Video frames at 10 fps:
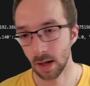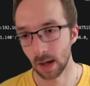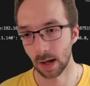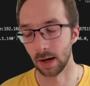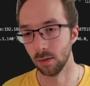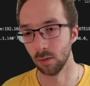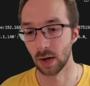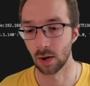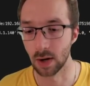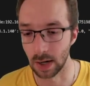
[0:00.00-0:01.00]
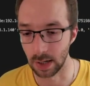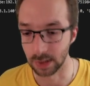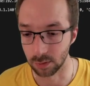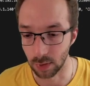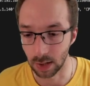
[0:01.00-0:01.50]
And we are gonna let
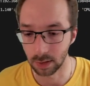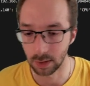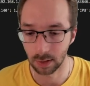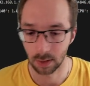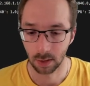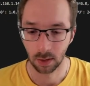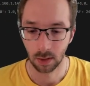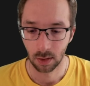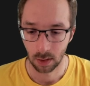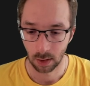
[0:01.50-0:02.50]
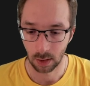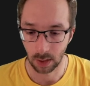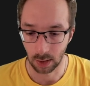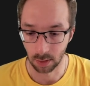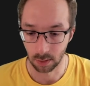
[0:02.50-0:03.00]
it run,
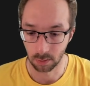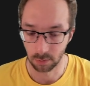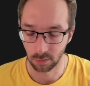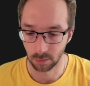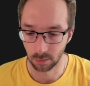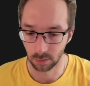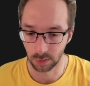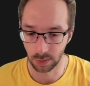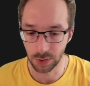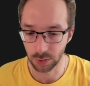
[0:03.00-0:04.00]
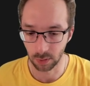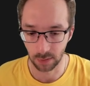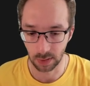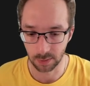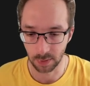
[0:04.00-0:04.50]
and it should
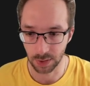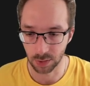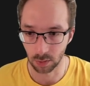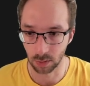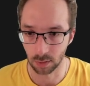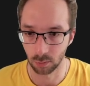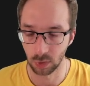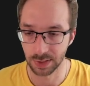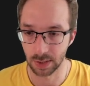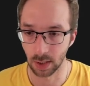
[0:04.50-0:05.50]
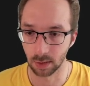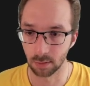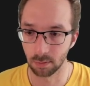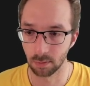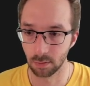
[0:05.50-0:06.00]
finish very soon. We'll see that
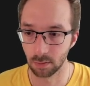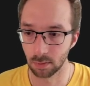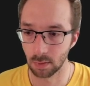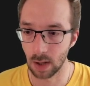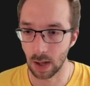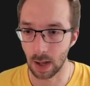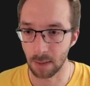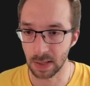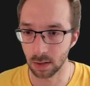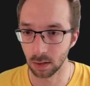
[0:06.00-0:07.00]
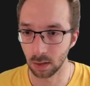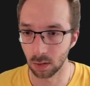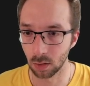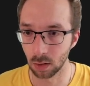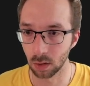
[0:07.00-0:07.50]
a pickle
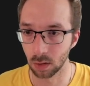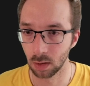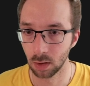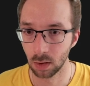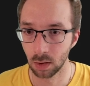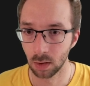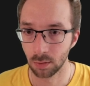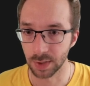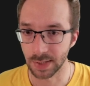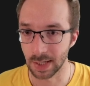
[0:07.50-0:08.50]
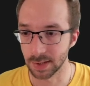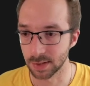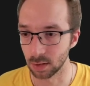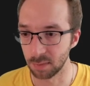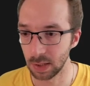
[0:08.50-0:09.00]
called
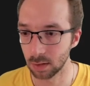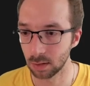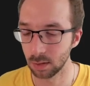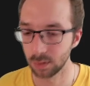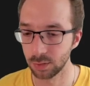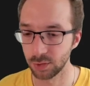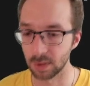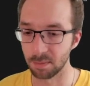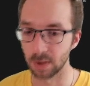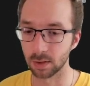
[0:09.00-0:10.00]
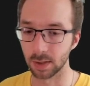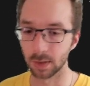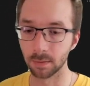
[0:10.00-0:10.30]
results.pickle should appear here.